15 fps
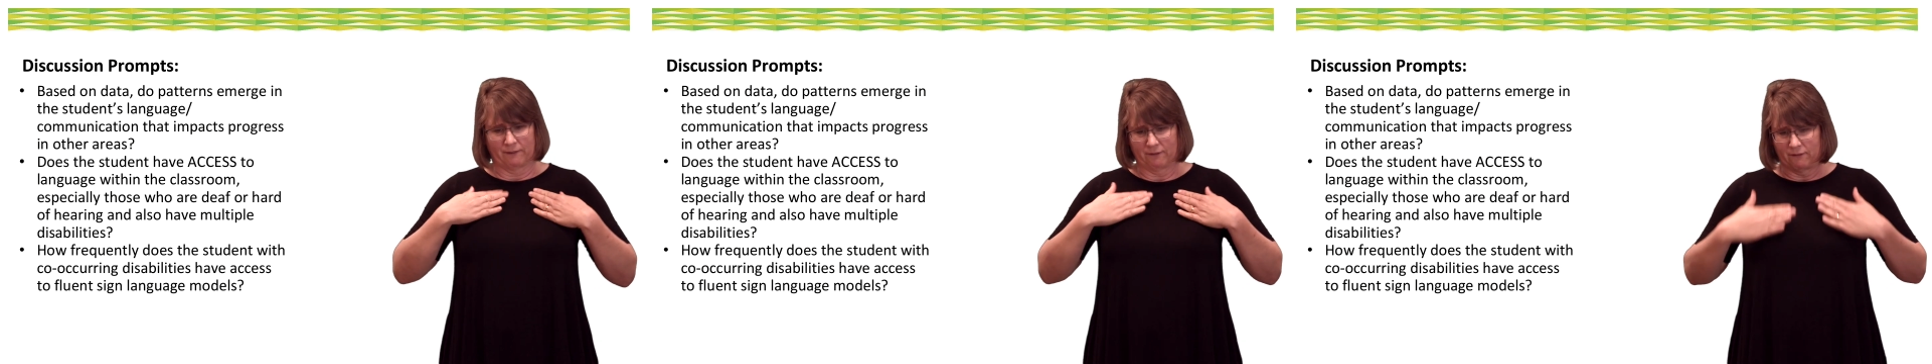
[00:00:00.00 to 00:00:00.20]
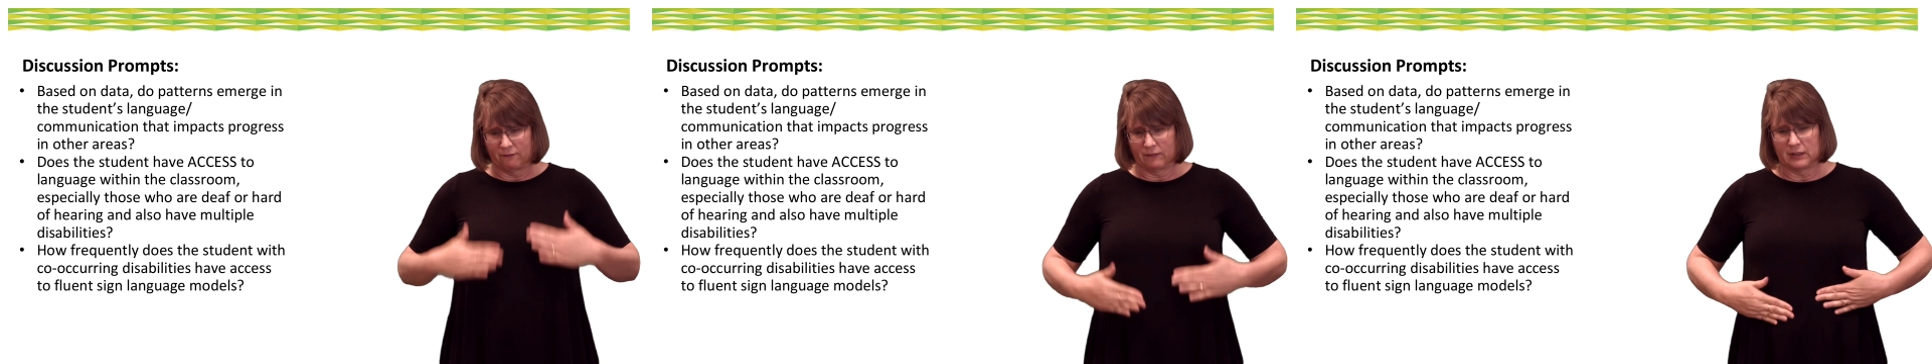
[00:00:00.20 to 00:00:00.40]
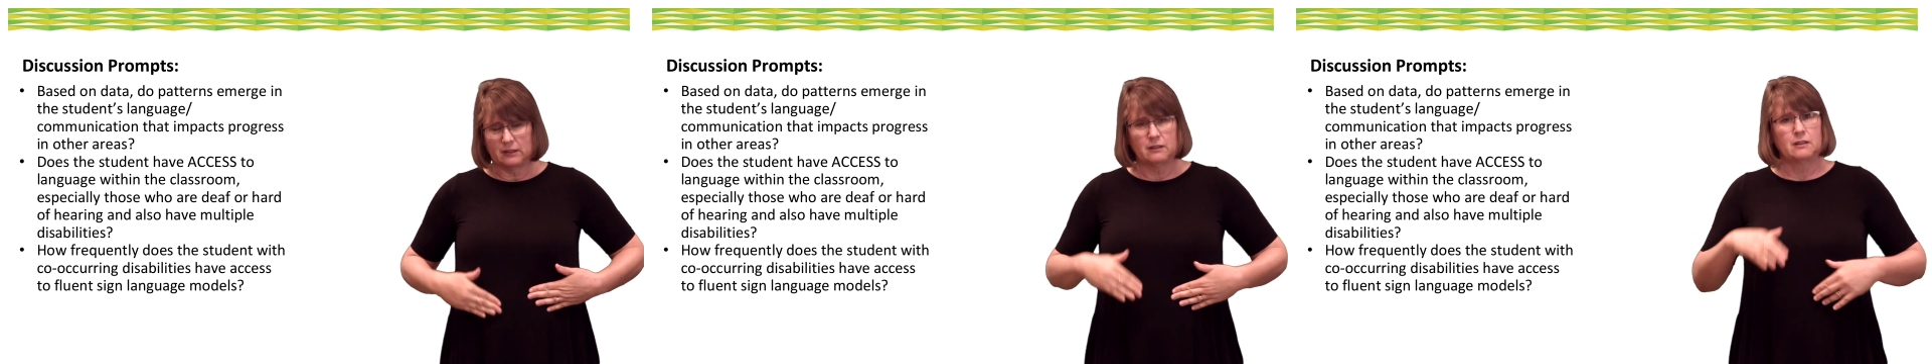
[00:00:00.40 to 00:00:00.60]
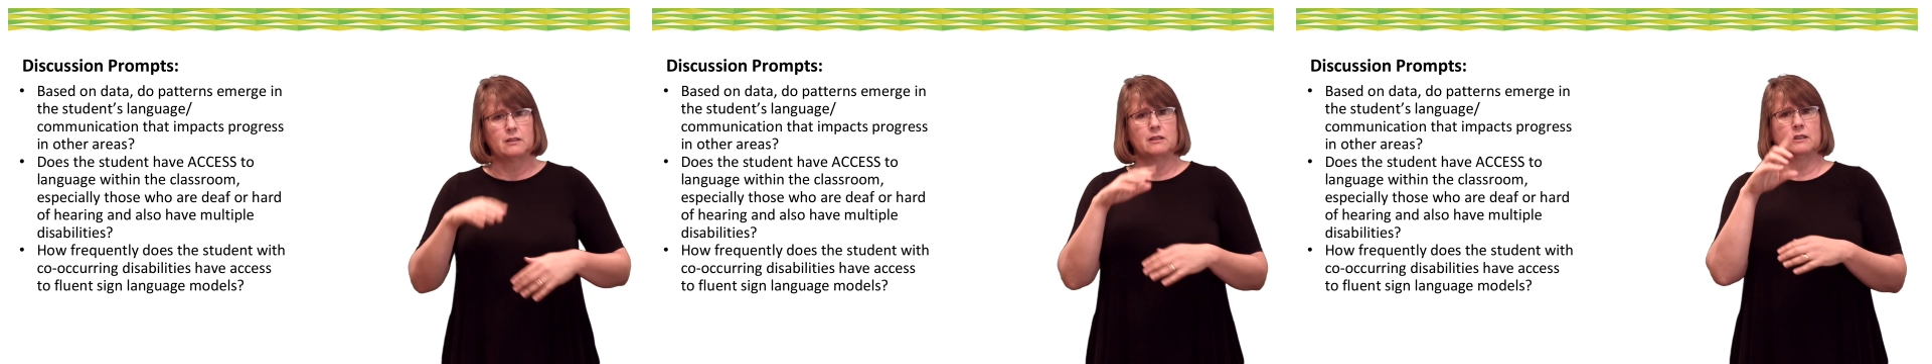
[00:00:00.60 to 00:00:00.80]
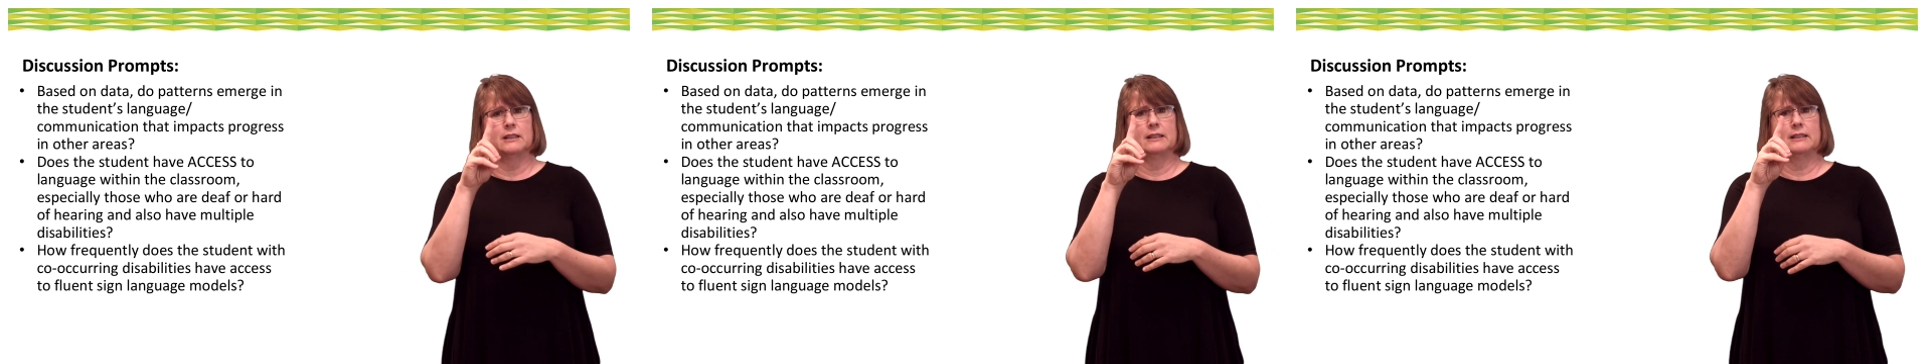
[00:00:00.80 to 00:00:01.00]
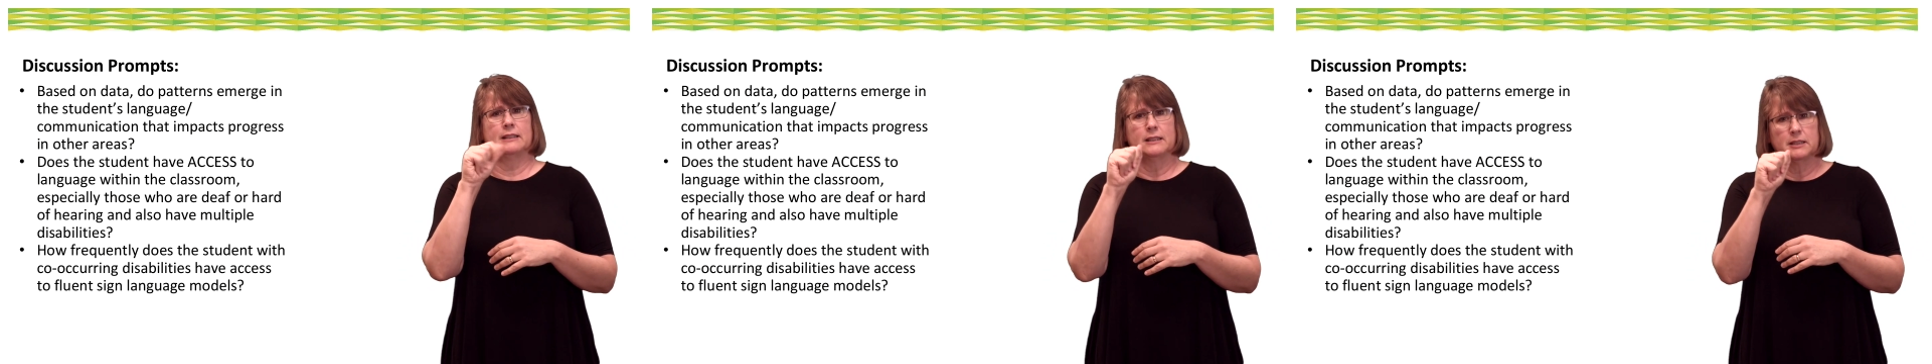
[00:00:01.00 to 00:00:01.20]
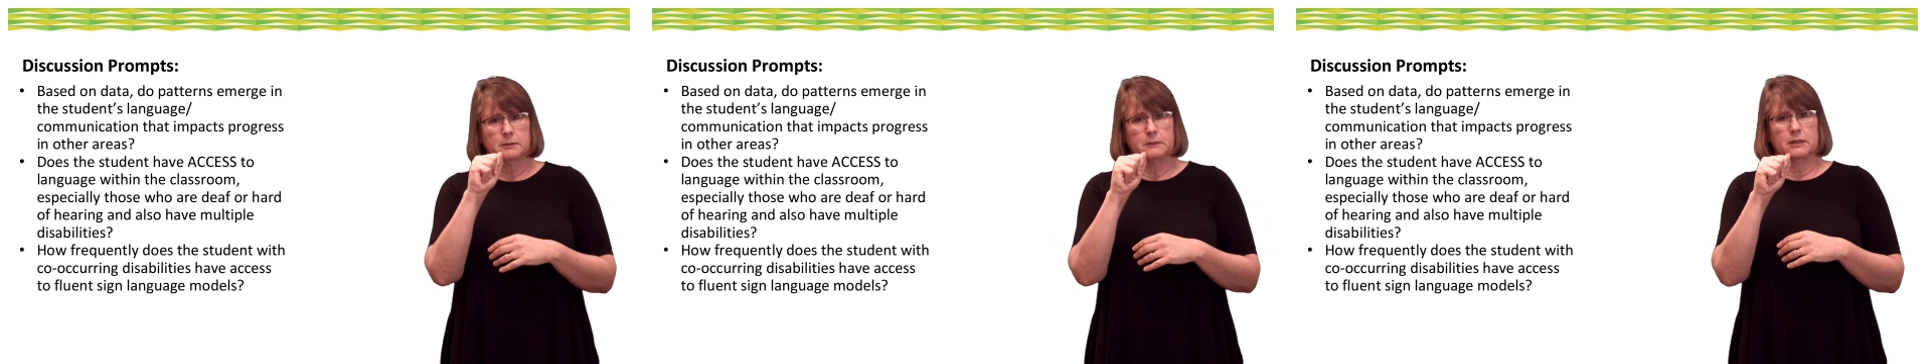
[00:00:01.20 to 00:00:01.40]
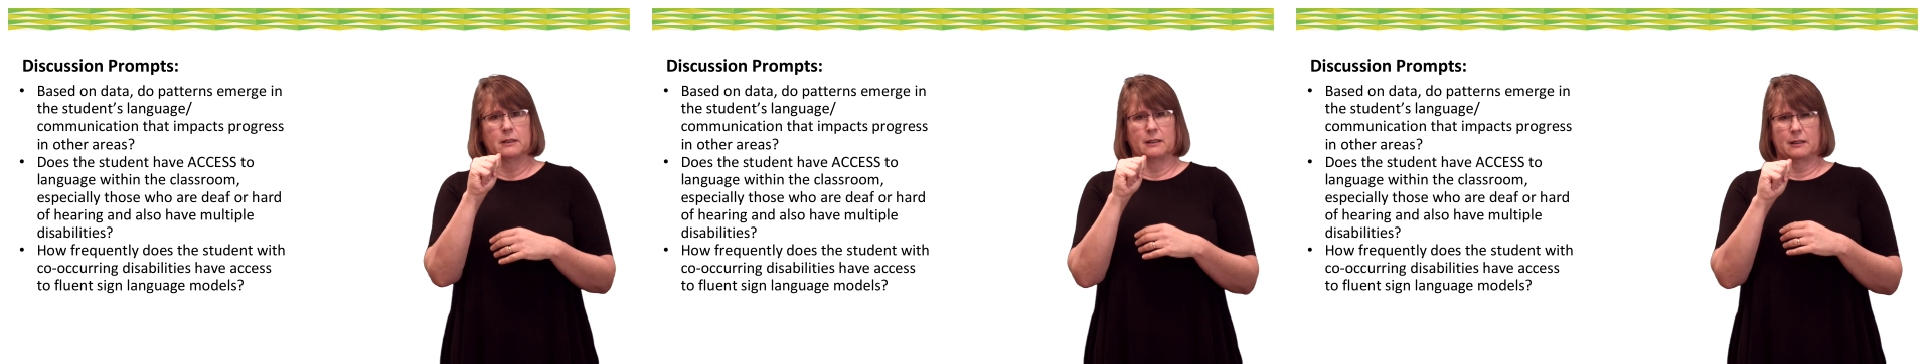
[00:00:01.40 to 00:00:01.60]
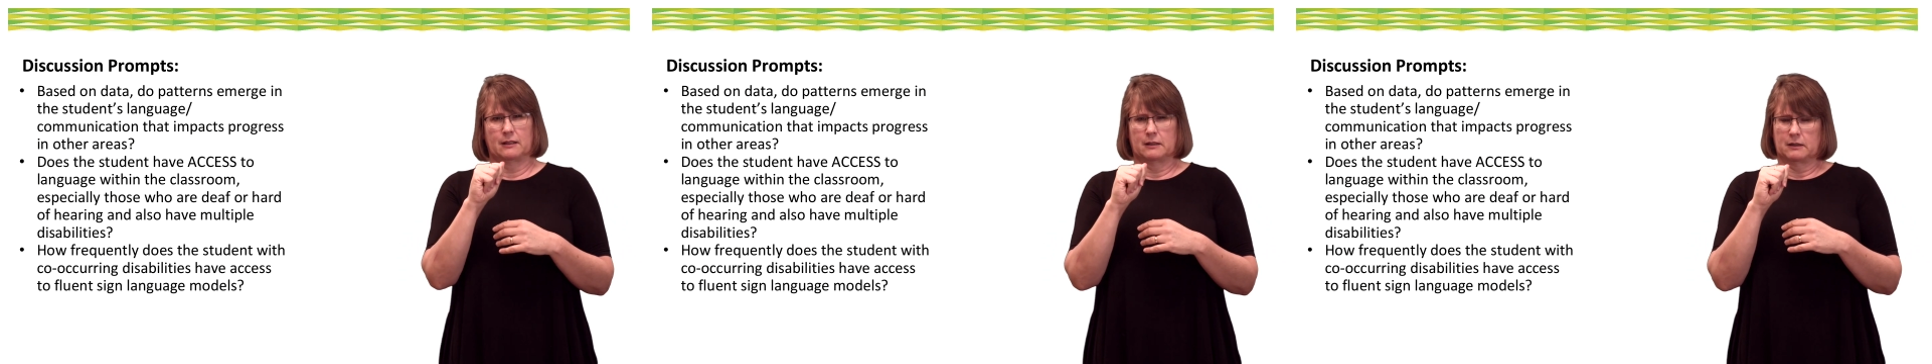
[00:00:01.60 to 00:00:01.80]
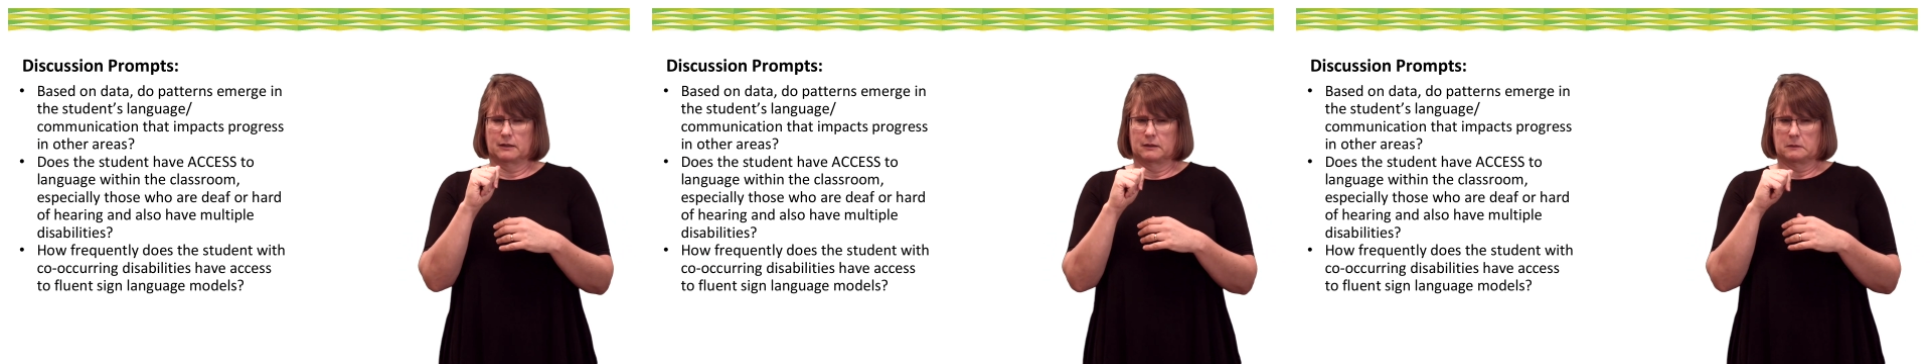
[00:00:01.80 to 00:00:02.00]
may have a physical
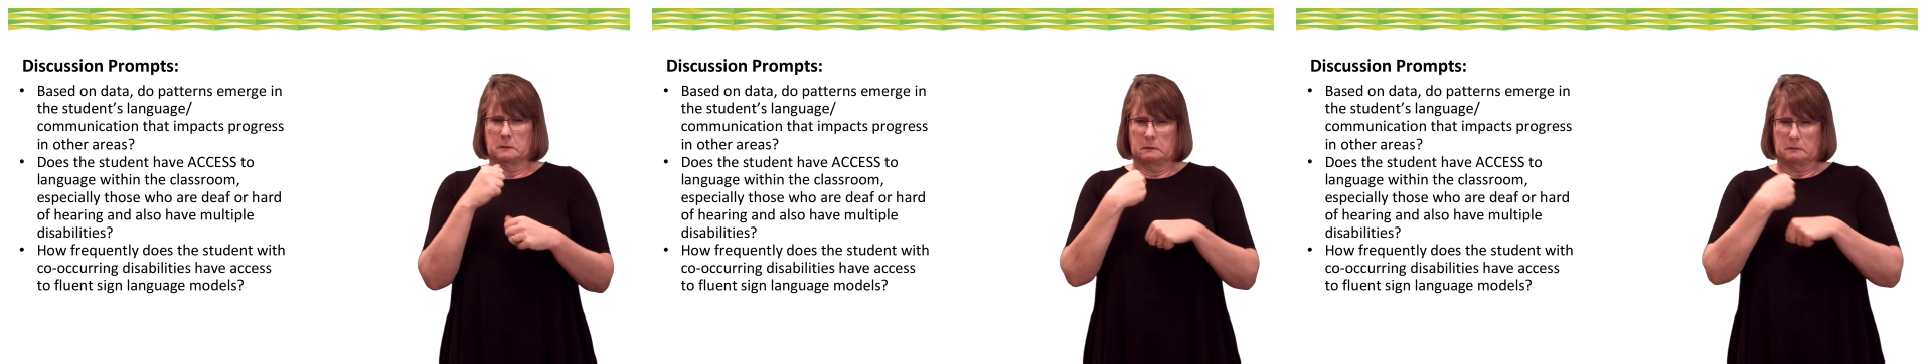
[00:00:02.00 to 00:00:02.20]
disability